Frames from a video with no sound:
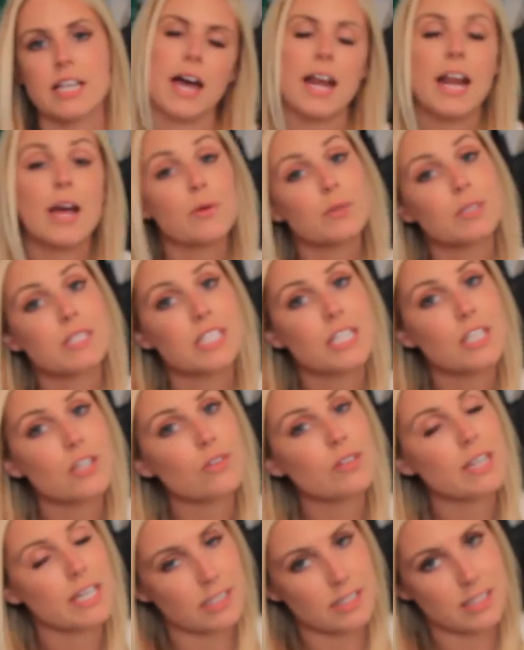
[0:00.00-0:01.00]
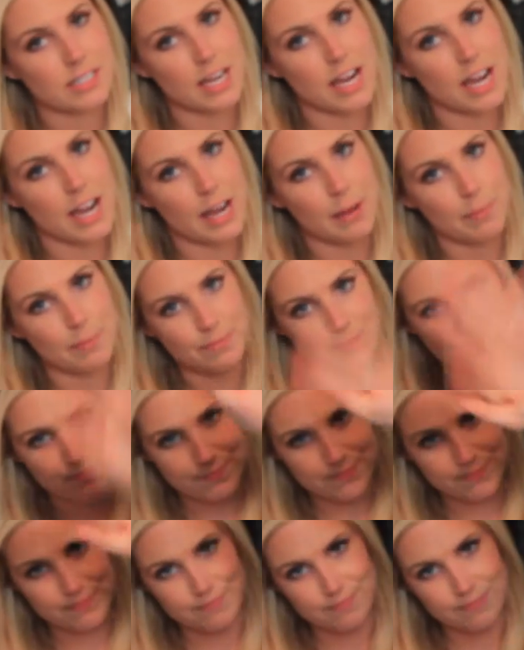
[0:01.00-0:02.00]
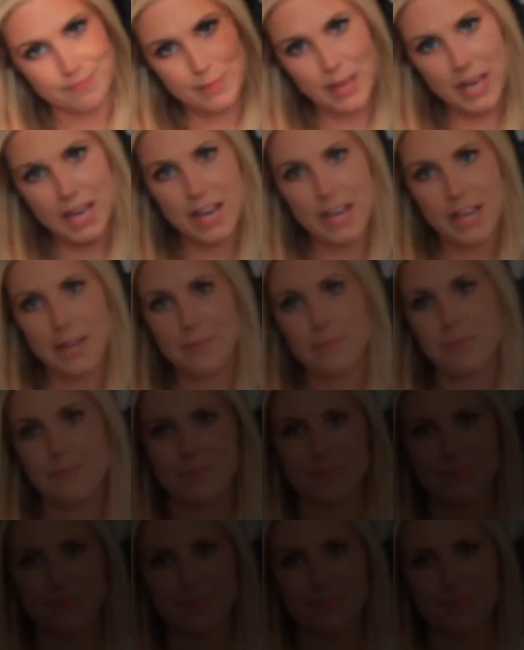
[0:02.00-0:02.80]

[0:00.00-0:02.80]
and I will see you next time. Bye!